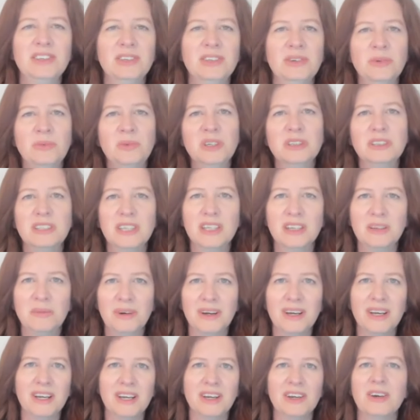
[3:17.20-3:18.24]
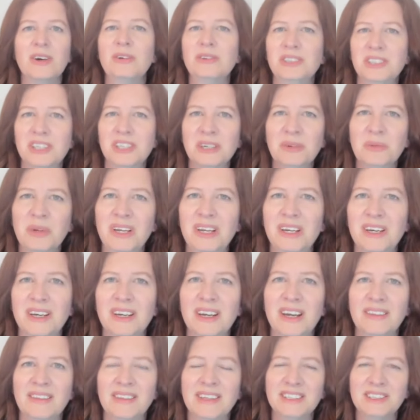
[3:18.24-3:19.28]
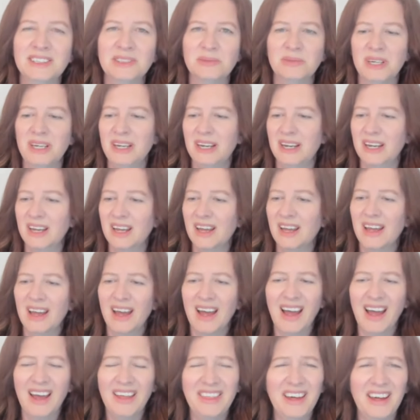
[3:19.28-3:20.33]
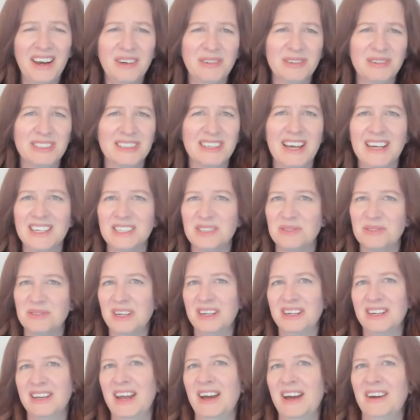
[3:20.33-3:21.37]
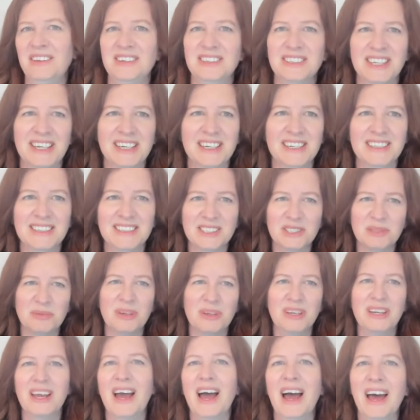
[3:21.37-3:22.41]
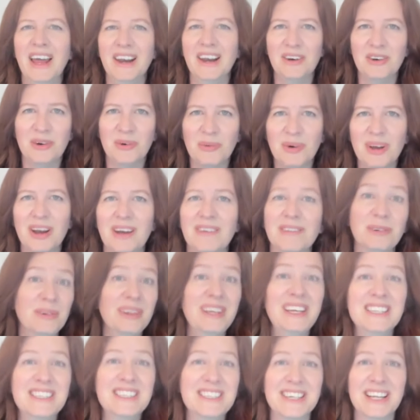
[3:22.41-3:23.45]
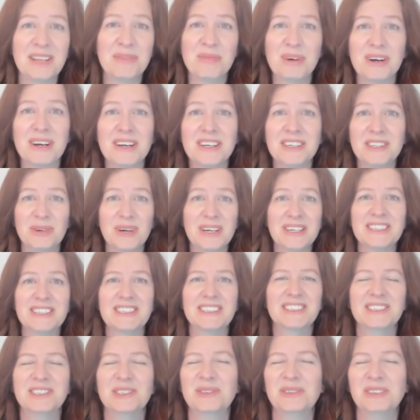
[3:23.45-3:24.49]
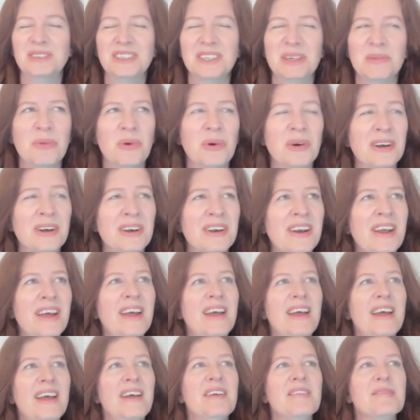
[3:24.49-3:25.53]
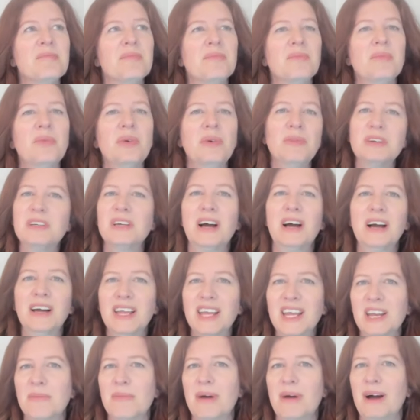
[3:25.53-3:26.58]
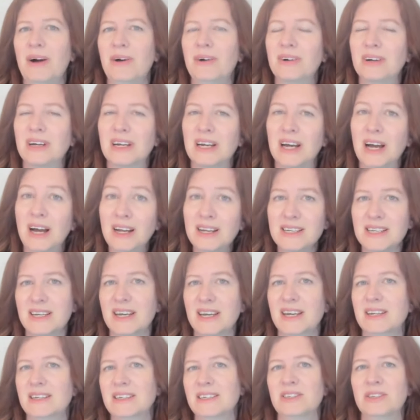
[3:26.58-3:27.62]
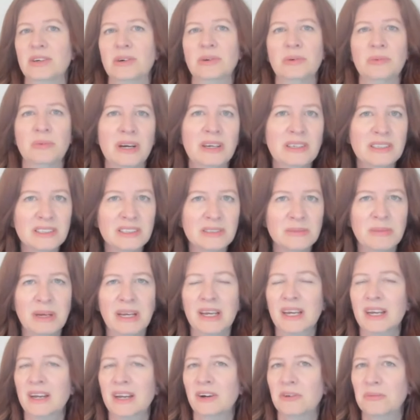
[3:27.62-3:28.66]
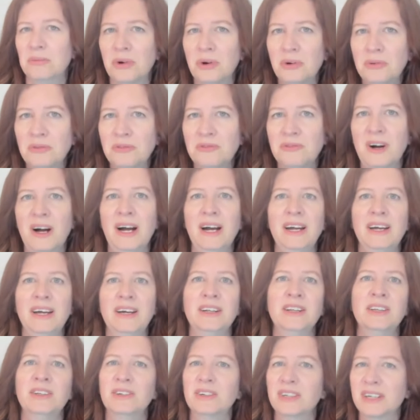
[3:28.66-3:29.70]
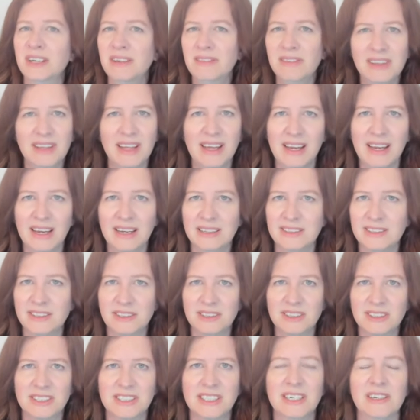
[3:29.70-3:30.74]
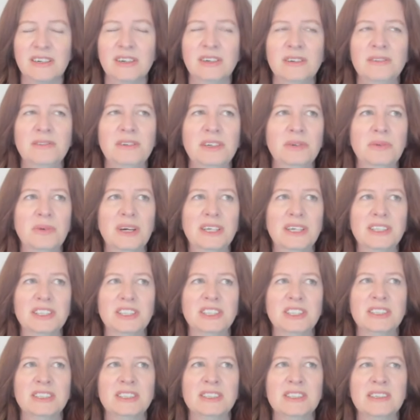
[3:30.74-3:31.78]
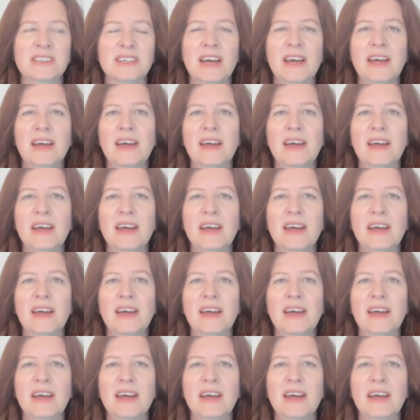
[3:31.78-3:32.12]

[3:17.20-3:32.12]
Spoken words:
so we're celebrating Coaching Week again this week. I thought it was last week. Now they're saying it's this week. I don't know, whatever. We can celebrate it twice because it's really important. When we're talking about content, so resume or profile, or even the answers to interview questions,